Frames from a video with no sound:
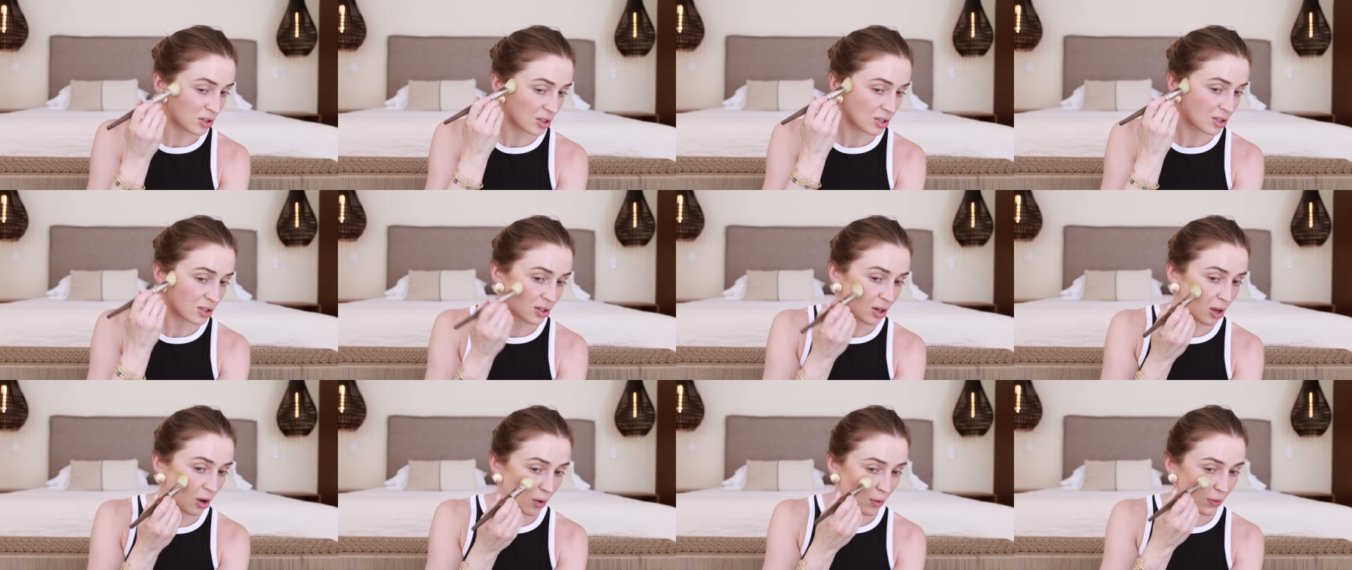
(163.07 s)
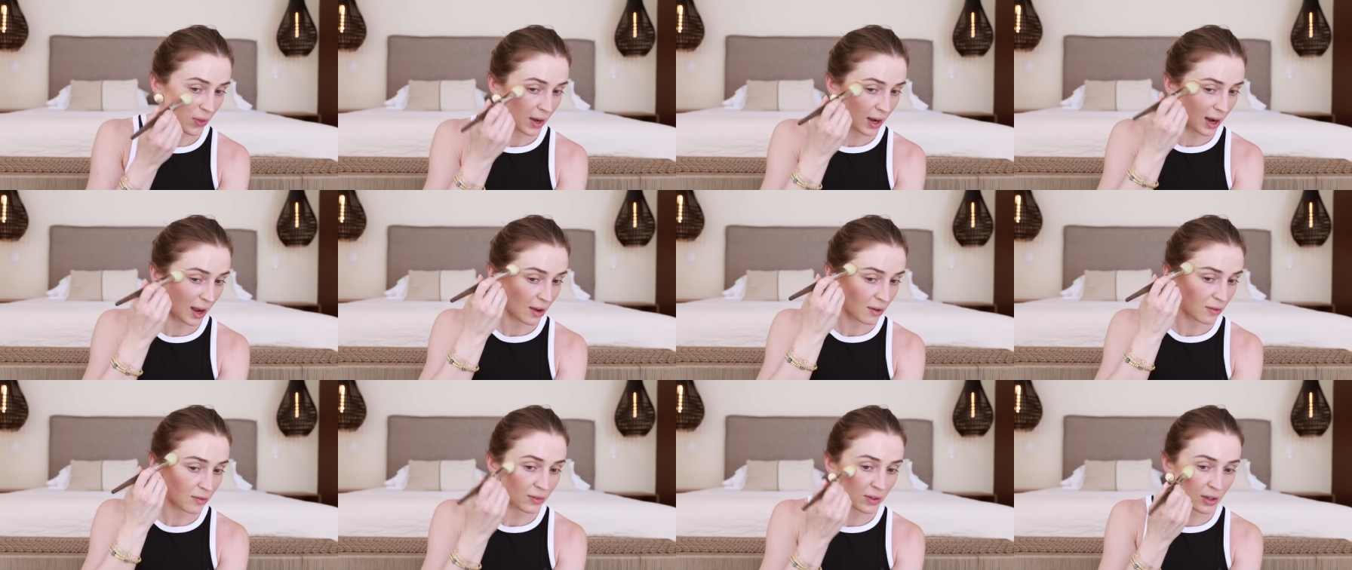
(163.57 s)
just know that
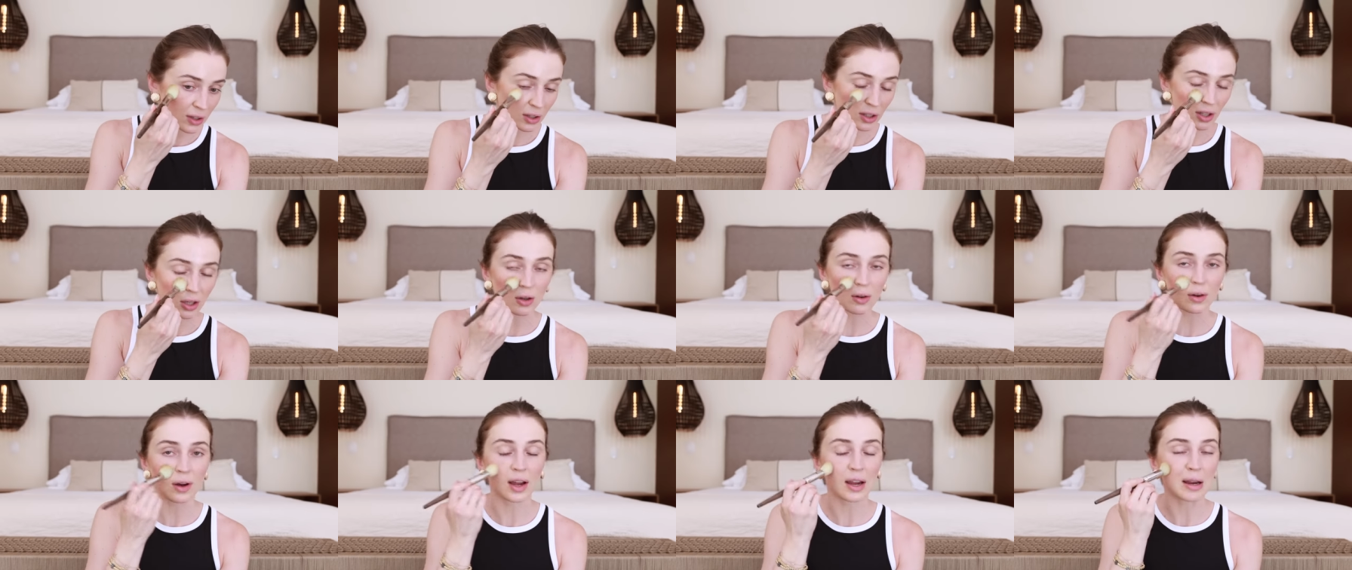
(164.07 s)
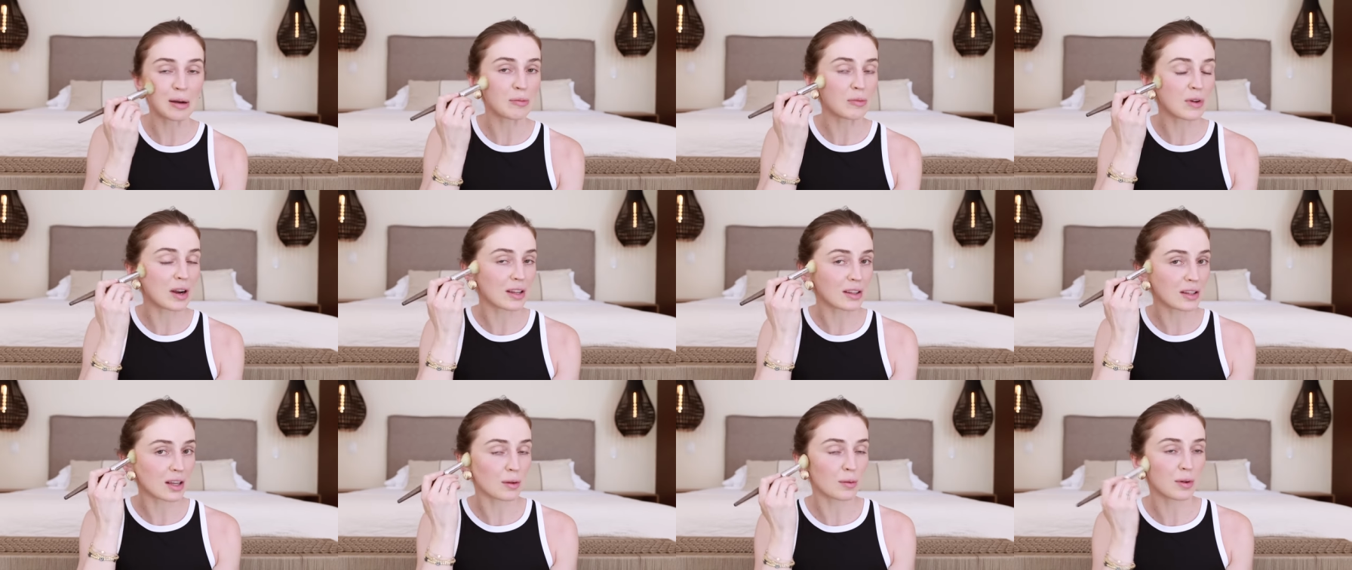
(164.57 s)
I feel you, I am
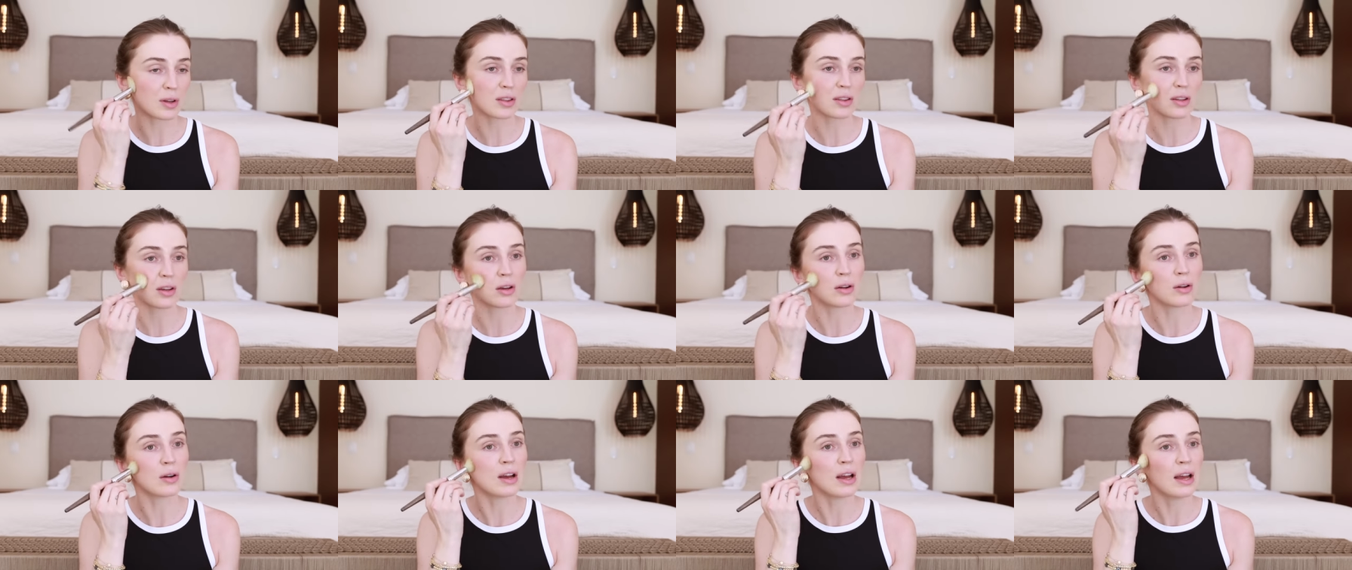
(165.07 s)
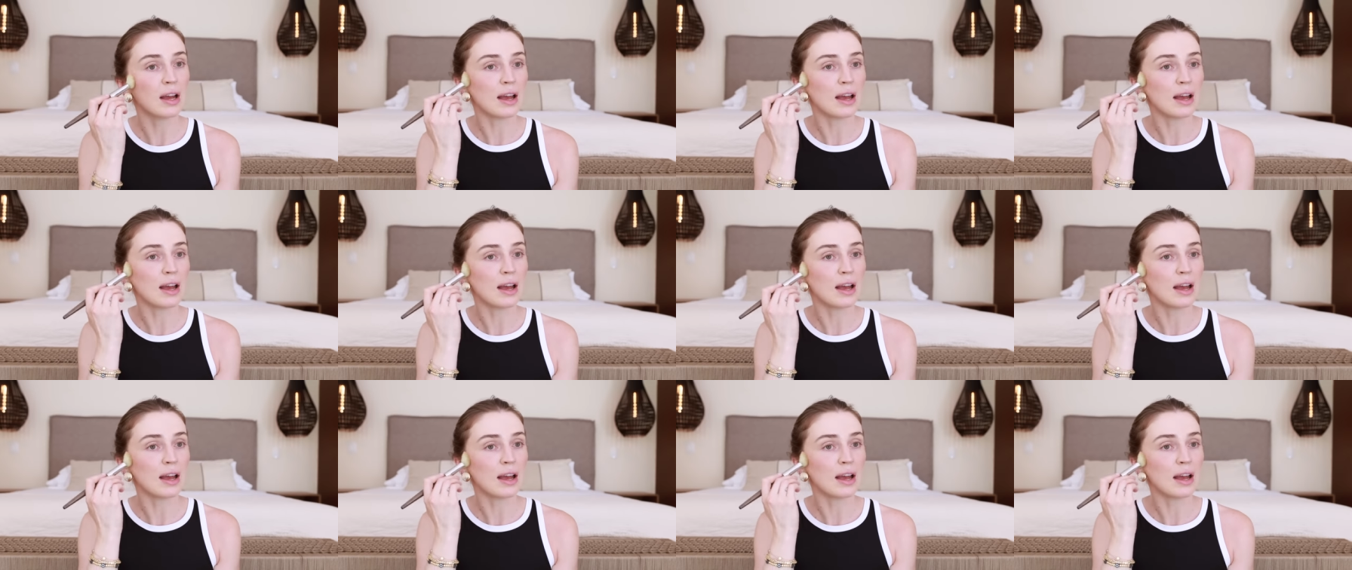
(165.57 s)
right there with you.